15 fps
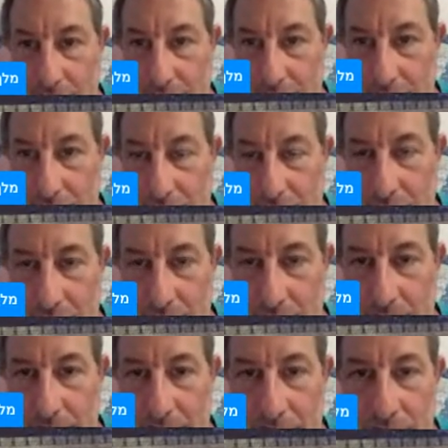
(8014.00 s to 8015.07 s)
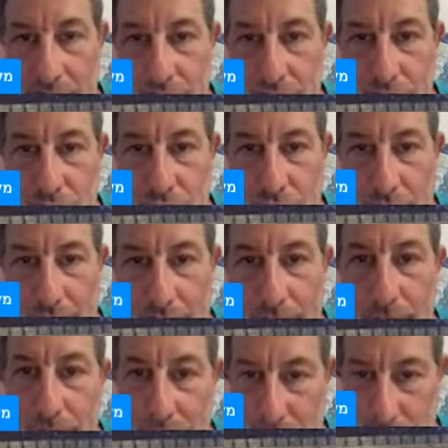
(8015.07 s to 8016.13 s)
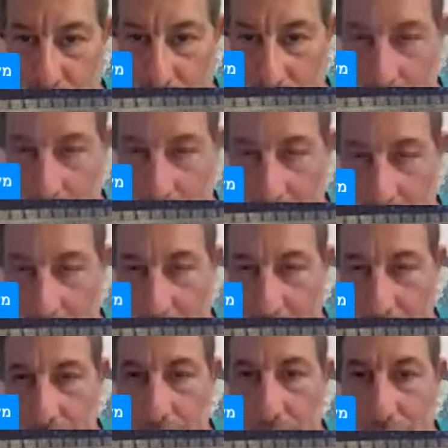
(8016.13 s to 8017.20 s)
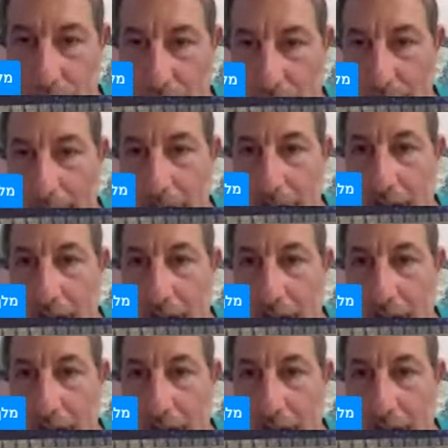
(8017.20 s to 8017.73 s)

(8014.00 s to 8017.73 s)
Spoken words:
them, destroy Israel. This is speaking about God intending to destroy Israel. We saw that a